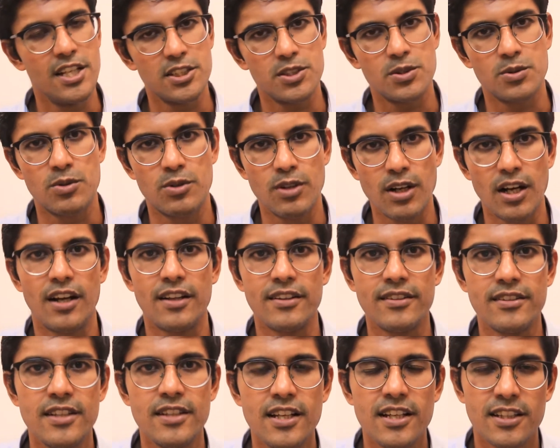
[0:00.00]
to
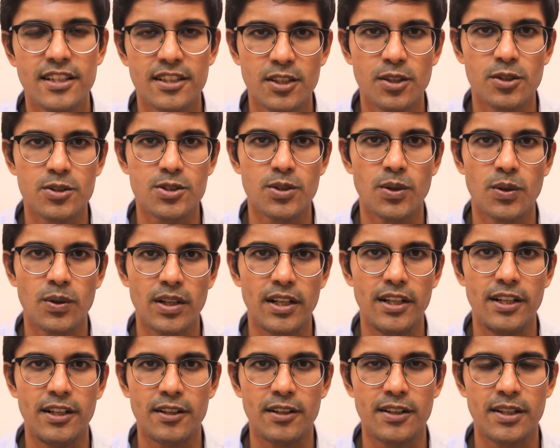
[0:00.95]
run those
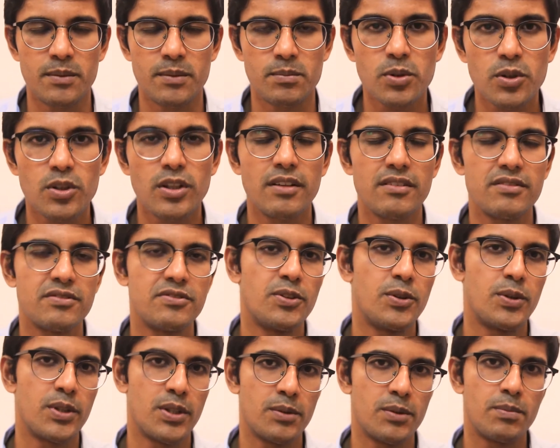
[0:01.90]
online learning program
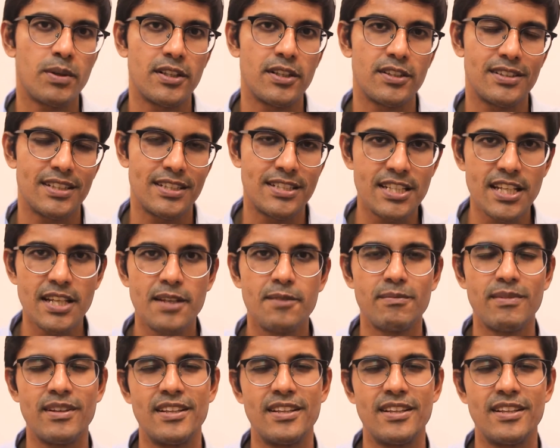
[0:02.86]
for your particular team.